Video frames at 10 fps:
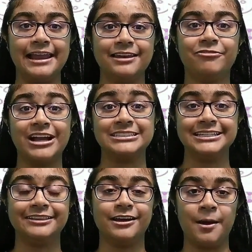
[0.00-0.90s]
and
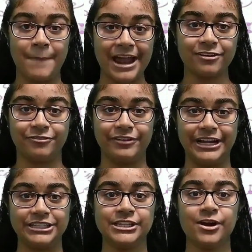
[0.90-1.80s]
infects either a
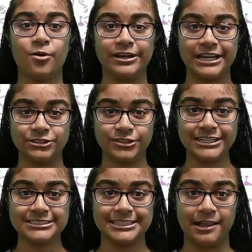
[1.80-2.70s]
macrophage or
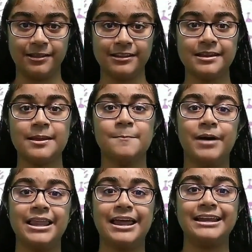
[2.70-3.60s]
dendritic cell
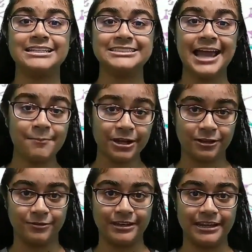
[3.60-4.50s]
by letting its
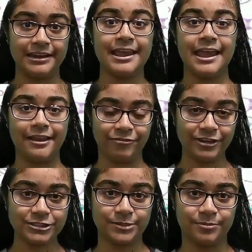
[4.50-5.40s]
hemagglutinin and
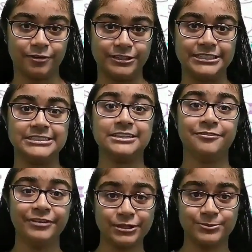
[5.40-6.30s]
fusion protein
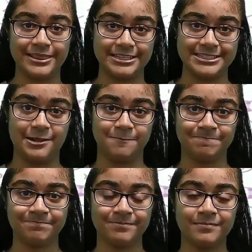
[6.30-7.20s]
fuse with the cell.
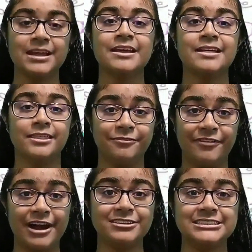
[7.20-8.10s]
The
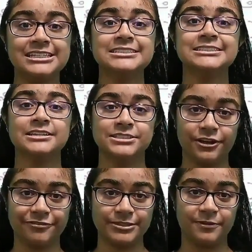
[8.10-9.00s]
virus's
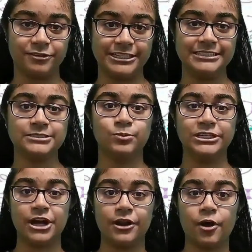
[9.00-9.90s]
surface proteins,
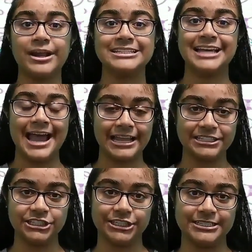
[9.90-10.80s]
which are known as
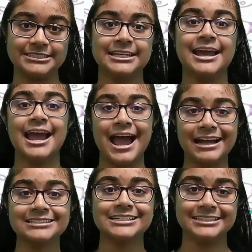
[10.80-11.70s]
antigens,
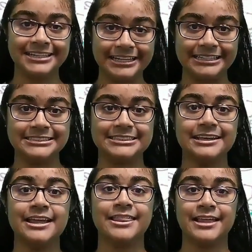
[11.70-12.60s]
act as keys
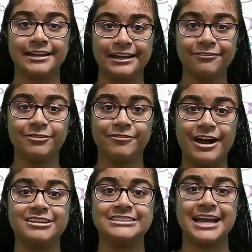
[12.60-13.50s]
that give the
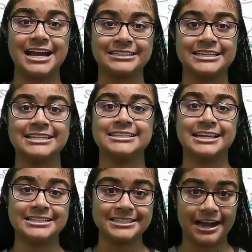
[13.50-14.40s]
virus access
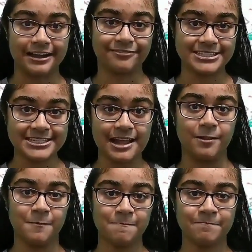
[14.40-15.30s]
inside of the cell.